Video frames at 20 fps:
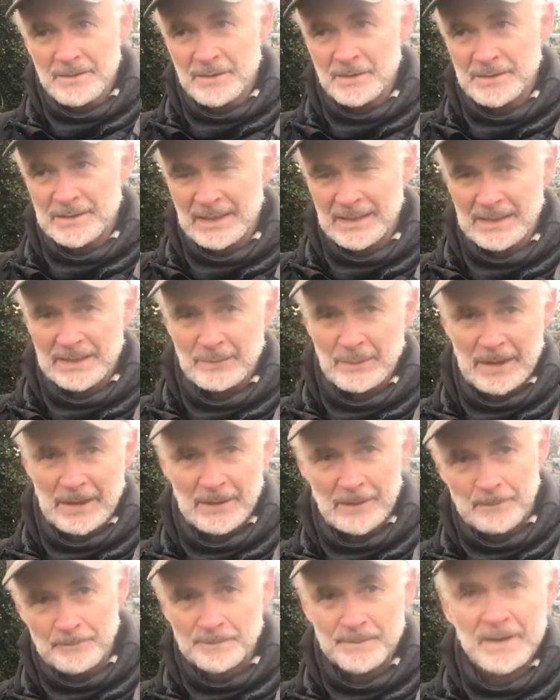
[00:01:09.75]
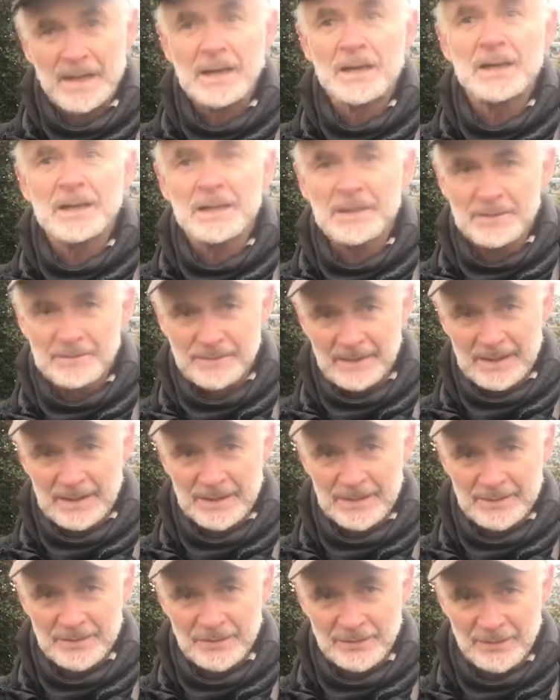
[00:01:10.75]
You take them out, you fell
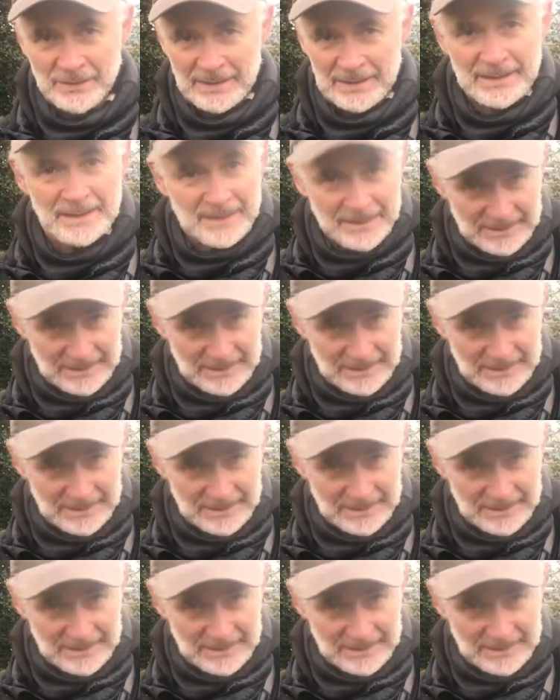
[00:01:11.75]
the tree,